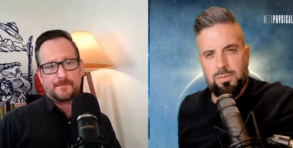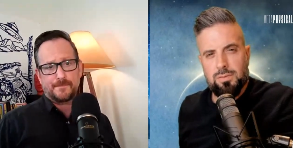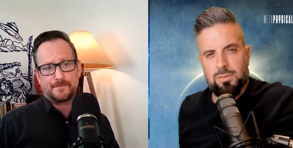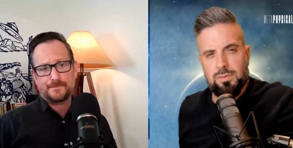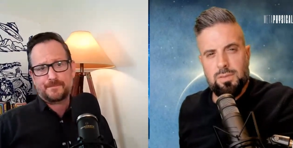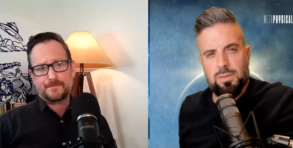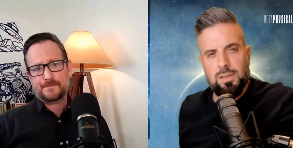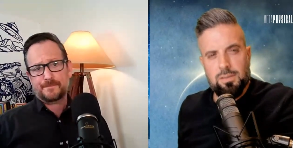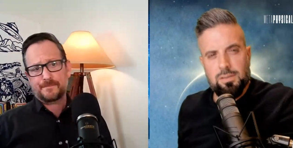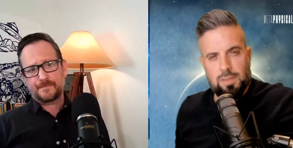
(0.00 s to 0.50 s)

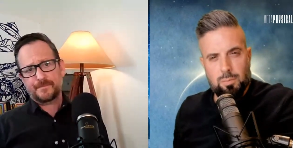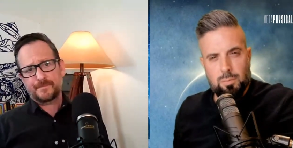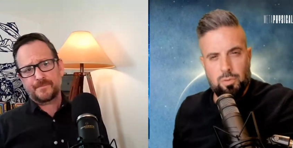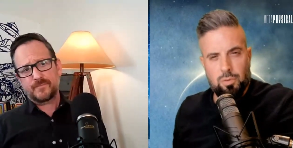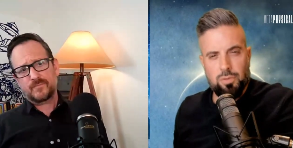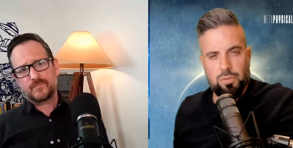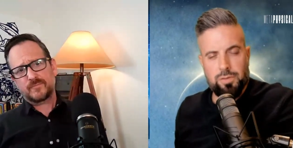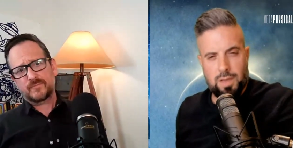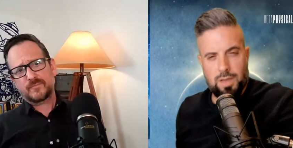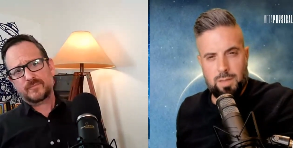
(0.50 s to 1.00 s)
Speaker 1: these
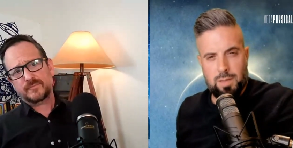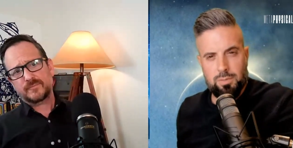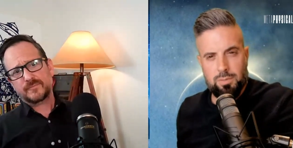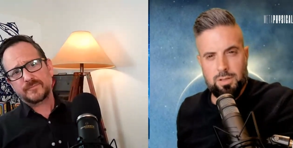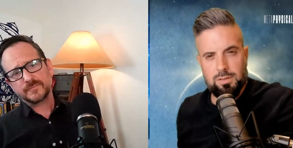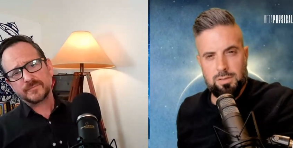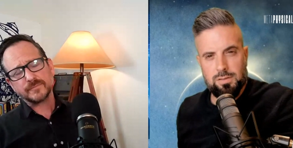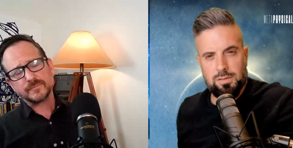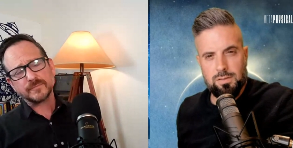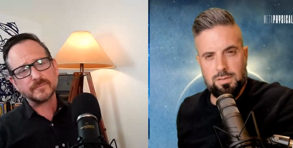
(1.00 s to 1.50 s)
emerald
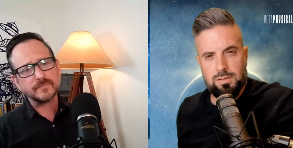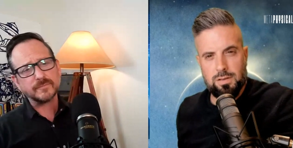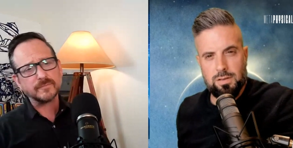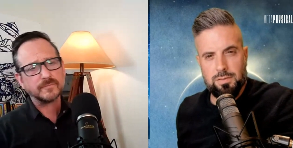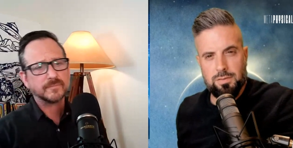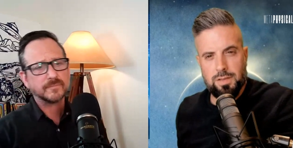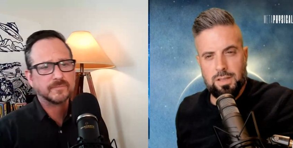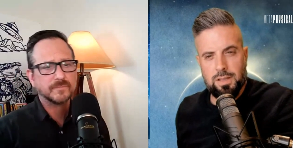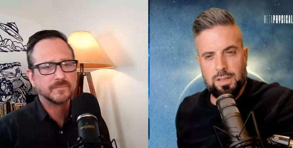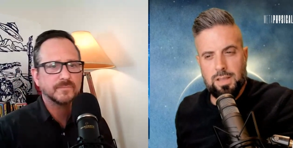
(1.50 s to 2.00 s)
tablets and stuff
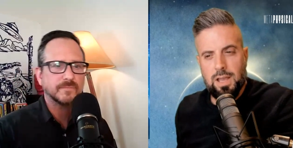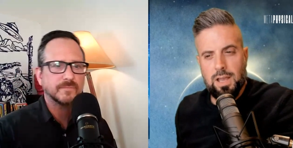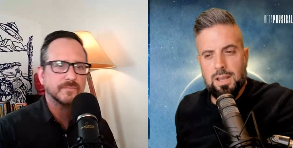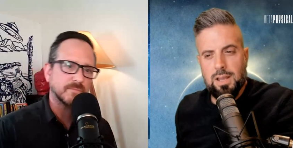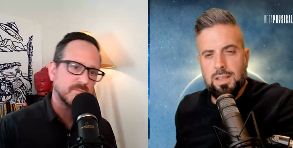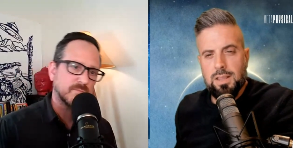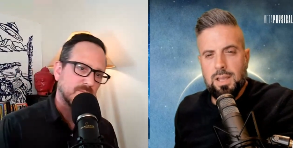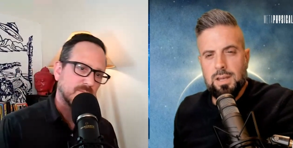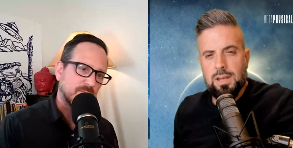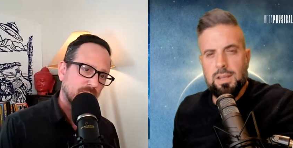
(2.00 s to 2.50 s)
like that and
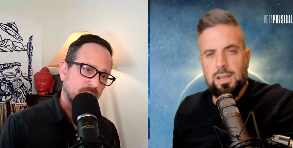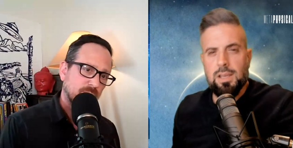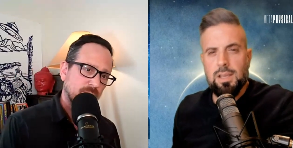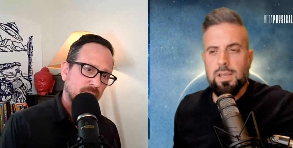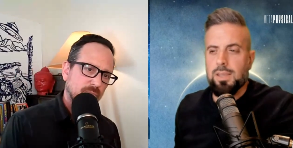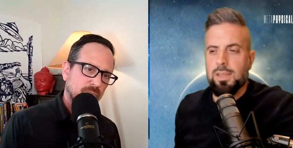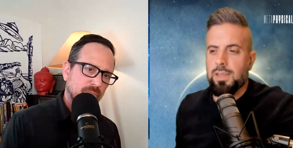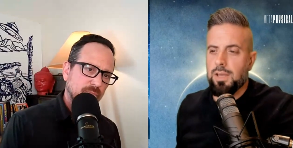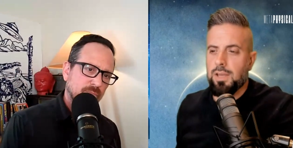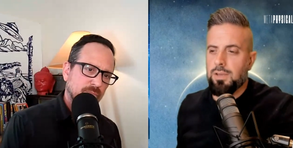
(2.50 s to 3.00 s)
then
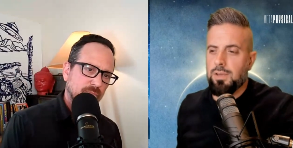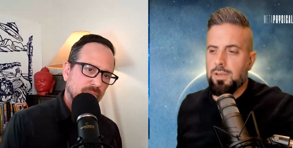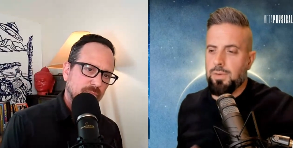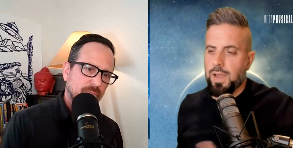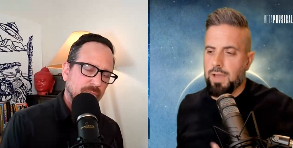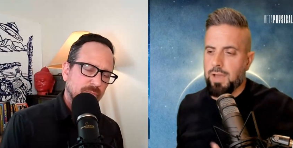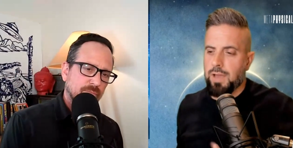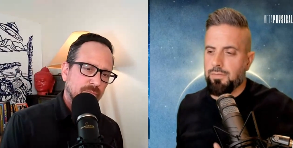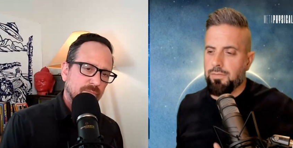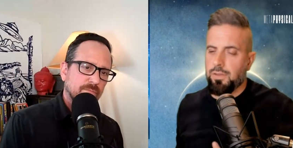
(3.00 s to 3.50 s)
then you
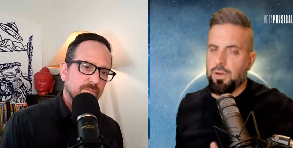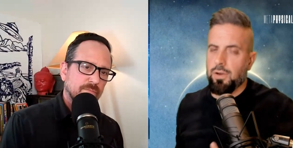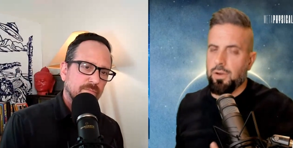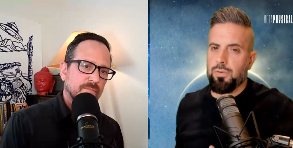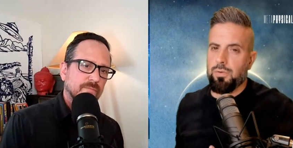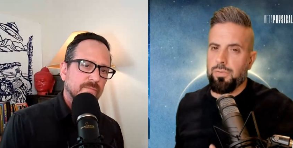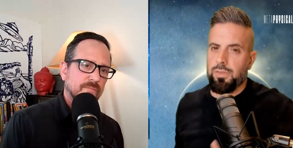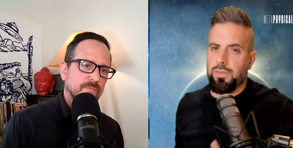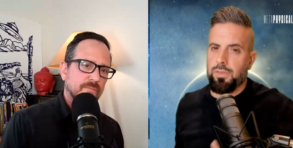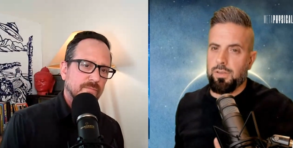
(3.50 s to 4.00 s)
have though
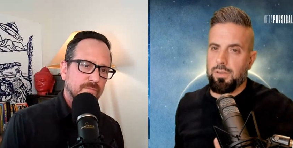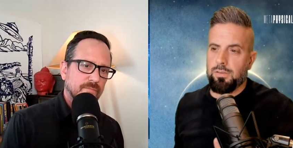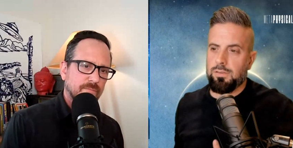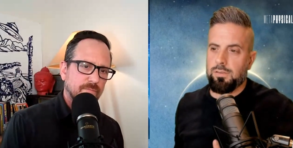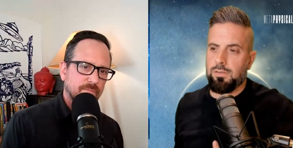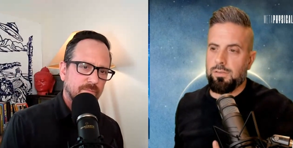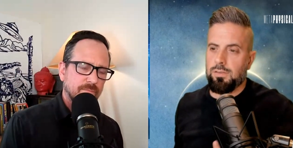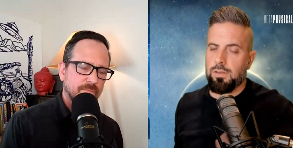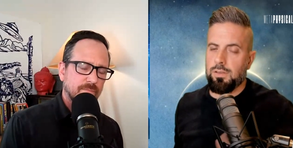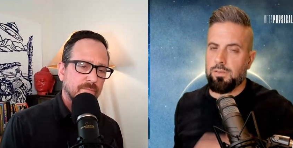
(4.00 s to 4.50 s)

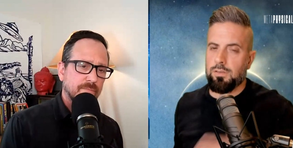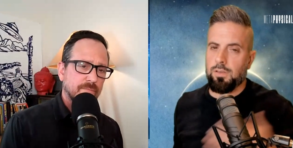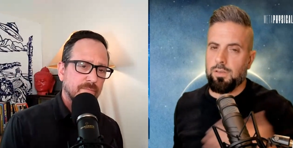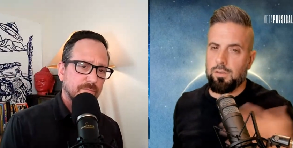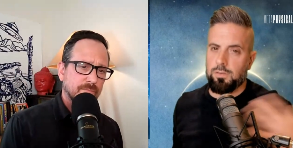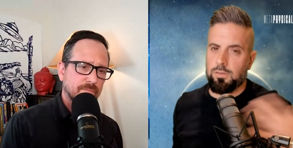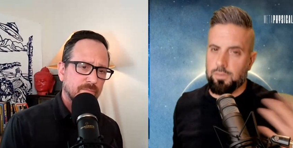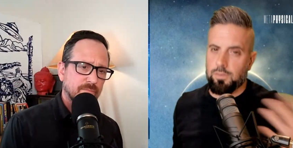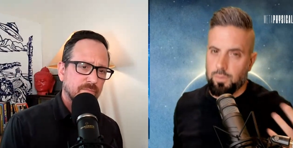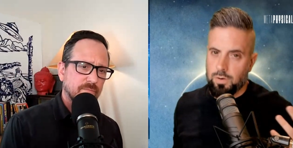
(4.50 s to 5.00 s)
this this
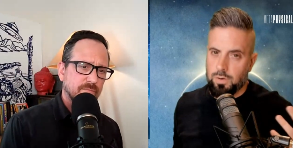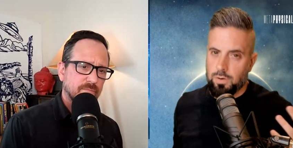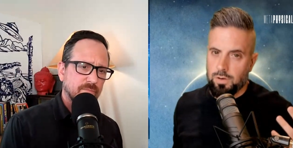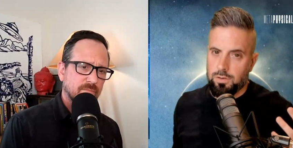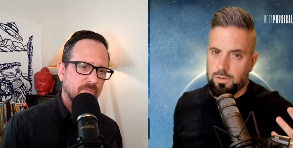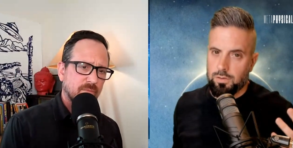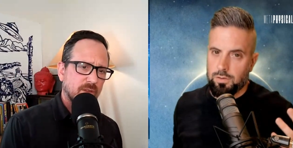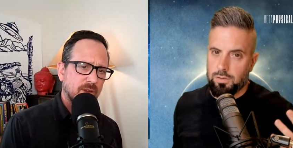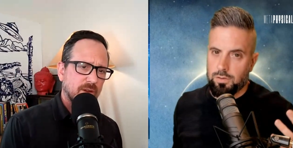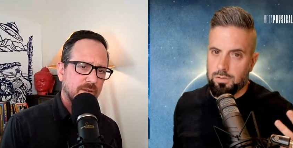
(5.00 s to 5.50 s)

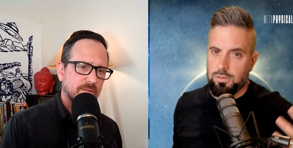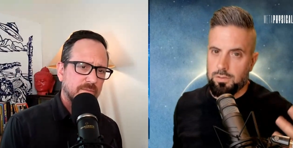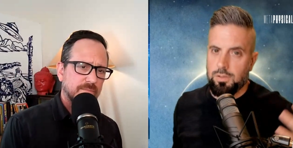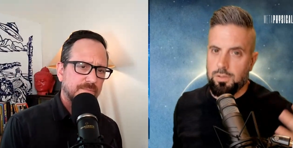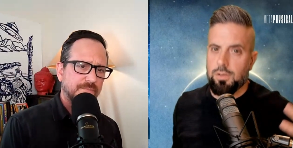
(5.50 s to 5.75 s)
historical